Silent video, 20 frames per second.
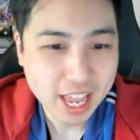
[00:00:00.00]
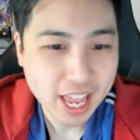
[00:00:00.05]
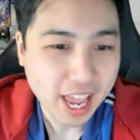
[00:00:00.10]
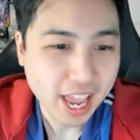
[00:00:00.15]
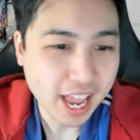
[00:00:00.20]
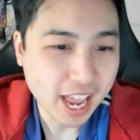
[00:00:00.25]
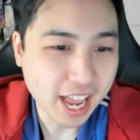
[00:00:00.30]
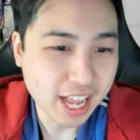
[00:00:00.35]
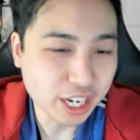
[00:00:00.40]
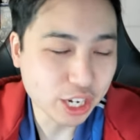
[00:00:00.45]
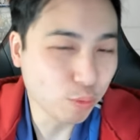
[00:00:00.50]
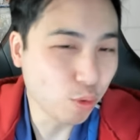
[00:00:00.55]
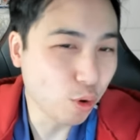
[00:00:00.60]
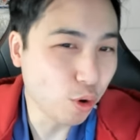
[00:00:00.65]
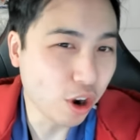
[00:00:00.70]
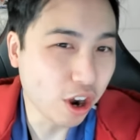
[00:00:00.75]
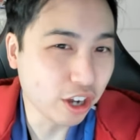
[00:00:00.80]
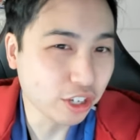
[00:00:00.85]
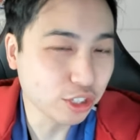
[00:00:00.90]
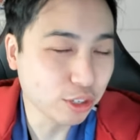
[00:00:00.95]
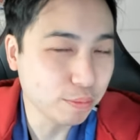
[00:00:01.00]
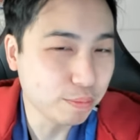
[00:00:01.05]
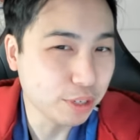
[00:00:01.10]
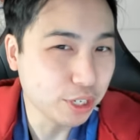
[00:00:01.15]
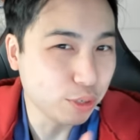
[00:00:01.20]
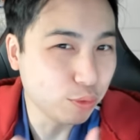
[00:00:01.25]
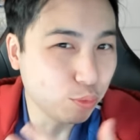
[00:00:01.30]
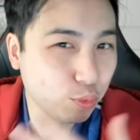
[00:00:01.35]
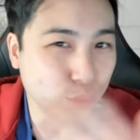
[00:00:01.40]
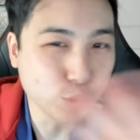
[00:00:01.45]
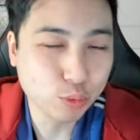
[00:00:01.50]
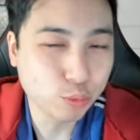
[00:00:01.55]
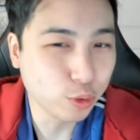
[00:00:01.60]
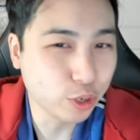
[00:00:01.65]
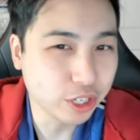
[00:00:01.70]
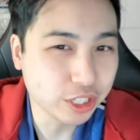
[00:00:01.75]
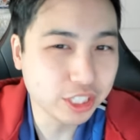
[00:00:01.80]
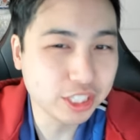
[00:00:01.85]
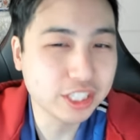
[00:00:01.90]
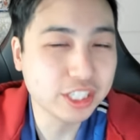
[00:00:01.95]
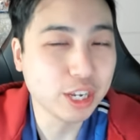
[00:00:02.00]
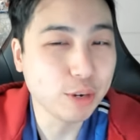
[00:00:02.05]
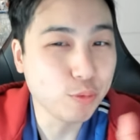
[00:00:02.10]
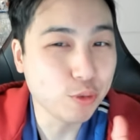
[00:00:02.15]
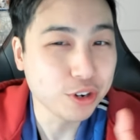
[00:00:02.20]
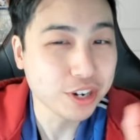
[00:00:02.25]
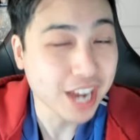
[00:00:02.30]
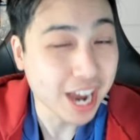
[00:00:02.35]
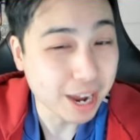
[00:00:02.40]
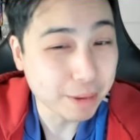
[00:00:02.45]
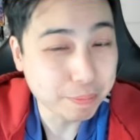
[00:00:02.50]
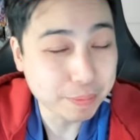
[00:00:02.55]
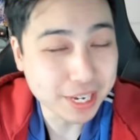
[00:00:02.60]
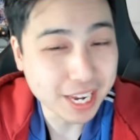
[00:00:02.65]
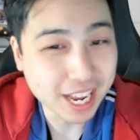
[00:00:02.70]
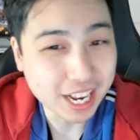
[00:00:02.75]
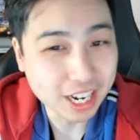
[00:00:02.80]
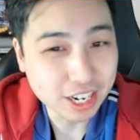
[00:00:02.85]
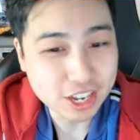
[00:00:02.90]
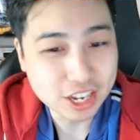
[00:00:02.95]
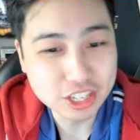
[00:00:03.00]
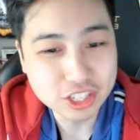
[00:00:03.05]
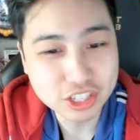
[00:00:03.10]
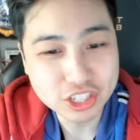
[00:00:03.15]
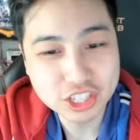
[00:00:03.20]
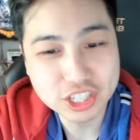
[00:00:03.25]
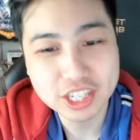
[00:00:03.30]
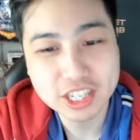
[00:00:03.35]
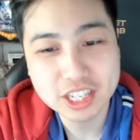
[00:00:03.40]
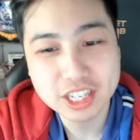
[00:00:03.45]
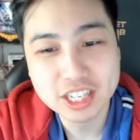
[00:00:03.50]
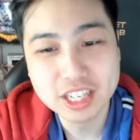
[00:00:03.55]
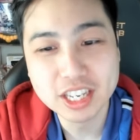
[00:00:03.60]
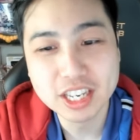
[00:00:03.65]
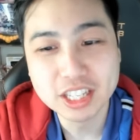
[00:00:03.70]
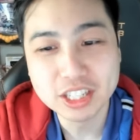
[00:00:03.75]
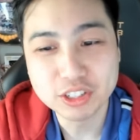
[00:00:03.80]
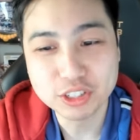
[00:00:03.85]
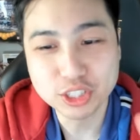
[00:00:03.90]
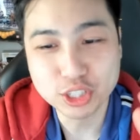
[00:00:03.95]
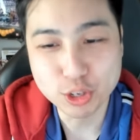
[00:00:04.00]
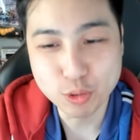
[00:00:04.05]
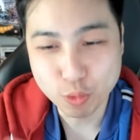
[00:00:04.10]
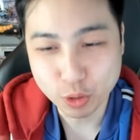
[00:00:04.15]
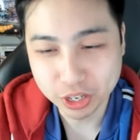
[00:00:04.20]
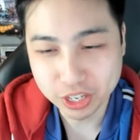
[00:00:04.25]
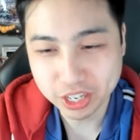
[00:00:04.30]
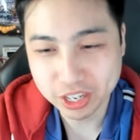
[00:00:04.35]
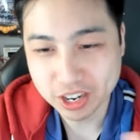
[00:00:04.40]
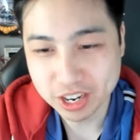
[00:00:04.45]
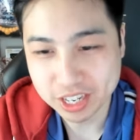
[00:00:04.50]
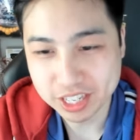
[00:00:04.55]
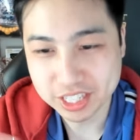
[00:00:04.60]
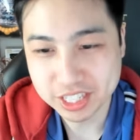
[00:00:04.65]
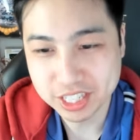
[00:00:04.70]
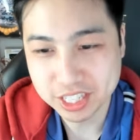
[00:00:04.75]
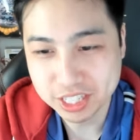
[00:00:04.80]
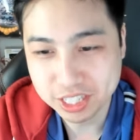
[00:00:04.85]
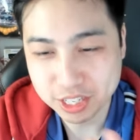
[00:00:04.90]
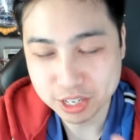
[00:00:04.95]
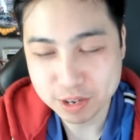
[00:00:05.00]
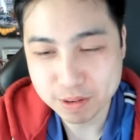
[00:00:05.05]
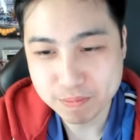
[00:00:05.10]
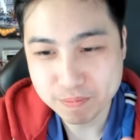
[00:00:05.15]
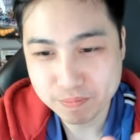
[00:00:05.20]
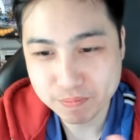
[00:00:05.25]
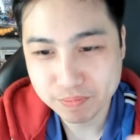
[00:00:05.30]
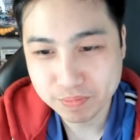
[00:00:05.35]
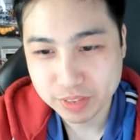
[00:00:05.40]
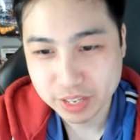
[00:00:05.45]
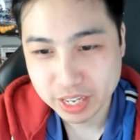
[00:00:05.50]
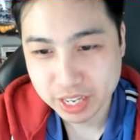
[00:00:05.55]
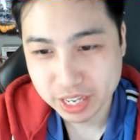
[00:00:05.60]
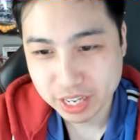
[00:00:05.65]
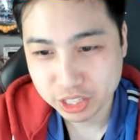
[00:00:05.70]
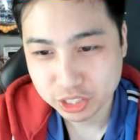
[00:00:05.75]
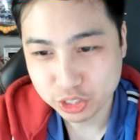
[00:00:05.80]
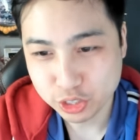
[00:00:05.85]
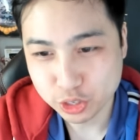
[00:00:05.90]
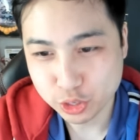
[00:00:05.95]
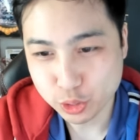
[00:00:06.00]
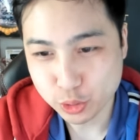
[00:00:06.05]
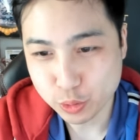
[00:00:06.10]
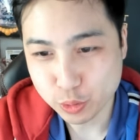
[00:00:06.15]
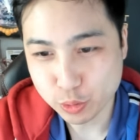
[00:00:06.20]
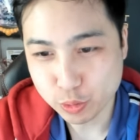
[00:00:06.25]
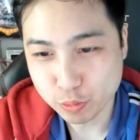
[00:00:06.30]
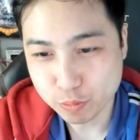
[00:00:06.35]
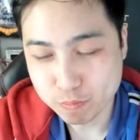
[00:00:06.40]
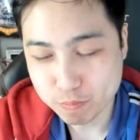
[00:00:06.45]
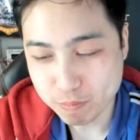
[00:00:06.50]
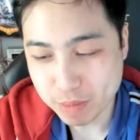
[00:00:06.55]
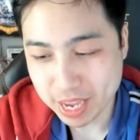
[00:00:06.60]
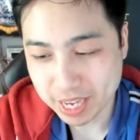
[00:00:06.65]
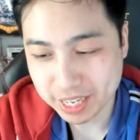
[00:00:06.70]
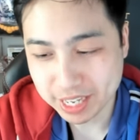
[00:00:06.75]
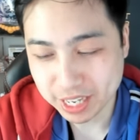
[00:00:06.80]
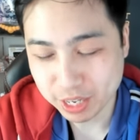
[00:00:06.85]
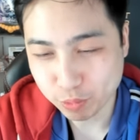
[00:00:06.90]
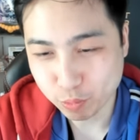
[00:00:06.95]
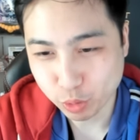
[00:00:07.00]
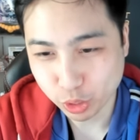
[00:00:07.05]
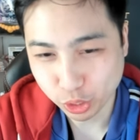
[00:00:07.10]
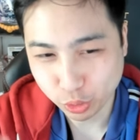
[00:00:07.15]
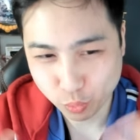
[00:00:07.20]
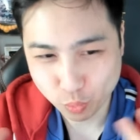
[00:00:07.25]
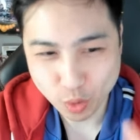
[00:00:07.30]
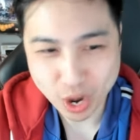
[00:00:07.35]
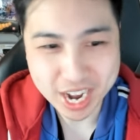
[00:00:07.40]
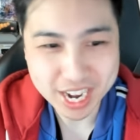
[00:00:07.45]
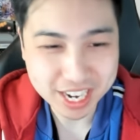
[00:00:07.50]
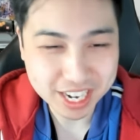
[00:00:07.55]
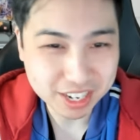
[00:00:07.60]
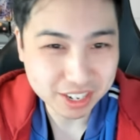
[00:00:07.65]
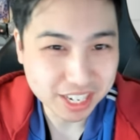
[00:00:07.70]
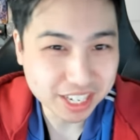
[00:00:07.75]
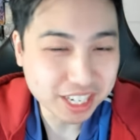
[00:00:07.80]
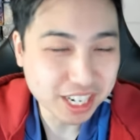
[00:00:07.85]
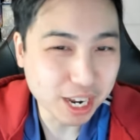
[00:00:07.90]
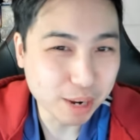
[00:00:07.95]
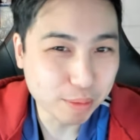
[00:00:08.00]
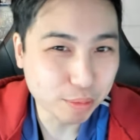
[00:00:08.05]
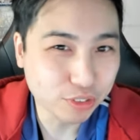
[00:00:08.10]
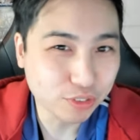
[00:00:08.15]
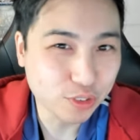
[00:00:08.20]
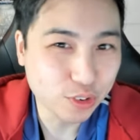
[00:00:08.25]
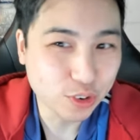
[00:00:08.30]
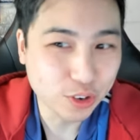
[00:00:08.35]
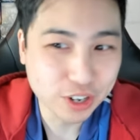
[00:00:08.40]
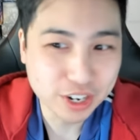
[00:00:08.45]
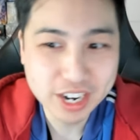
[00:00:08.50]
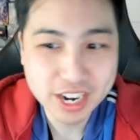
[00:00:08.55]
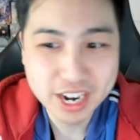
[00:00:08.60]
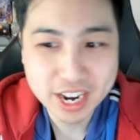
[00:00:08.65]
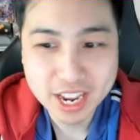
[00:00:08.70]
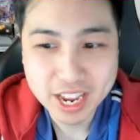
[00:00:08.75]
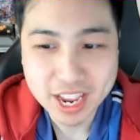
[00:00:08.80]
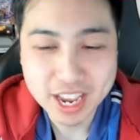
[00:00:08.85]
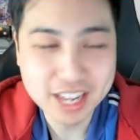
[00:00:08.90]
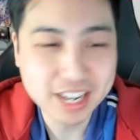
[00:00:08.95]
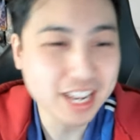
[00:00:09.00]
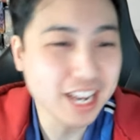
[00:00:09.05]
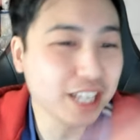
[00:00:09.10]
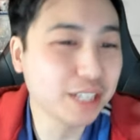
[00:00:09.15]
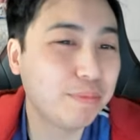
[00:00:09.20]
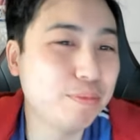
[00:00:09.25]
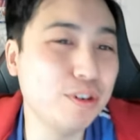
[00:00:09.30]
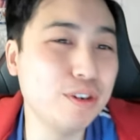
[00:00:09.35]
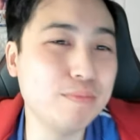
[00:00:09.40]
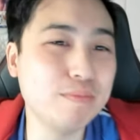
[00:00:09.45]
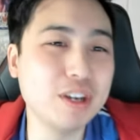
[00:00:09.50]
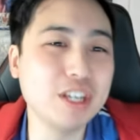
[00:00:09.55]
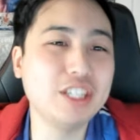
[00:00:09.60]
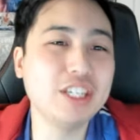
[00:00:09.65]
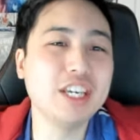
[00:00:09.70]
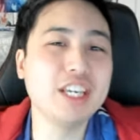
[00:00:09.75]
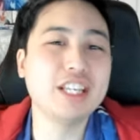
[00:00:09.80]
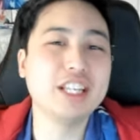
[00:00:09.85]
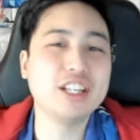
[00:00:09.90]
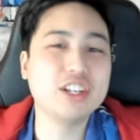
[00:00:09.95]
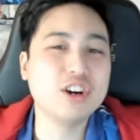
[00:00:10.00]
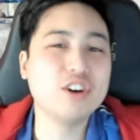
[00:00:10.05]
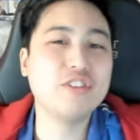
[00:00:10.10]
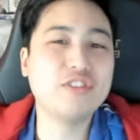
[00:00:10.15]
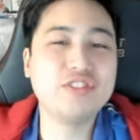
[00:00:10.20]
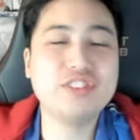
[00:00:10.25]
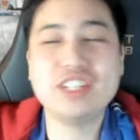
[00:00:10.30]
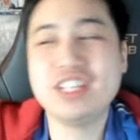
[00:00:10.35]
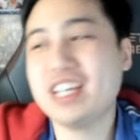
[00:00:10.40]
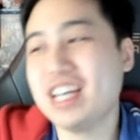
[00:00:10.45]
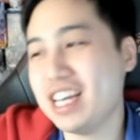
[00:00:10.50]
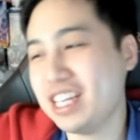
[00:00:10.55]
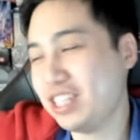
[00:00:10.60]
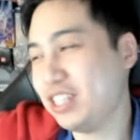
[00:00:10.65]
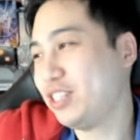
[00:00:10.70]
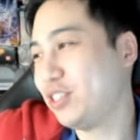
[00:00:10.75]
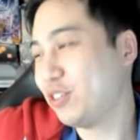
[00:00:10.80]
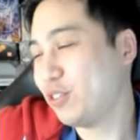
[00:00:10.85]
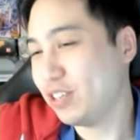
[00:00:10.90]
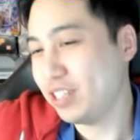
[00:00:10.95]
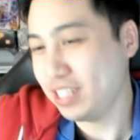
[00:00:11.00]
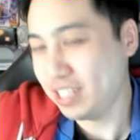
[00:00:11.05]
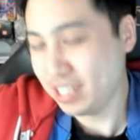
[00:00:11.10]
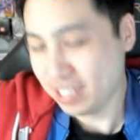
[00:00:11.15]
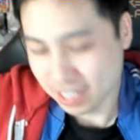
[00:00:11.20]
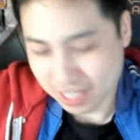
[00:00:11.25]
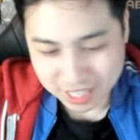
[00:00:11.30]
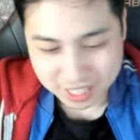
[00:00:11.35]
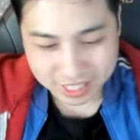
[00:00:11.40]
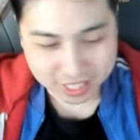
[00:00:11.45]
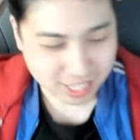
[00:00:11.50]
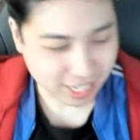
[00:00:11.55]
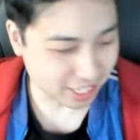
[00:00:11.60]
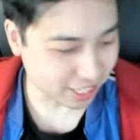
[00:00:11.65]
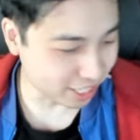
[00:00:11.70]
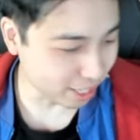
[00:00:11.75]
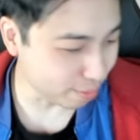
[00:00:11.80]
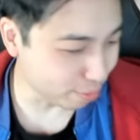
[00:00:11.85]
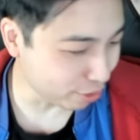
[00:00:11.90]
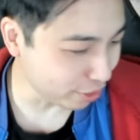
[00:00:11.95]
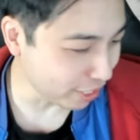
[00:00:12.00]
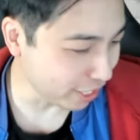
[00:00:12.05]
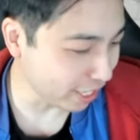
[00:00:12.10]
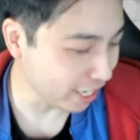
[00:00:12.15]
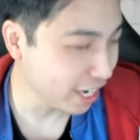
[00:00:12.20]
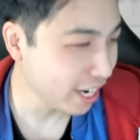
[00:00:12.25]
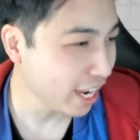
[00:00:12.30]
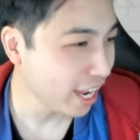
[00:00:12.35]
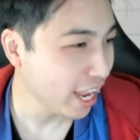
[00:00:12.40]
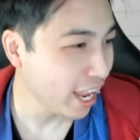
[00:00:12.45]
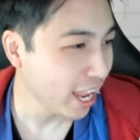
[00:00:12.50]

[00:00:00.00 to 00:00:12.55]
And there won't also be rune words. They will not be at launch. They're still working on the system to make it work right in Diablo 4. And that's pretty much it. Hopefully you guys enjoyed that summary.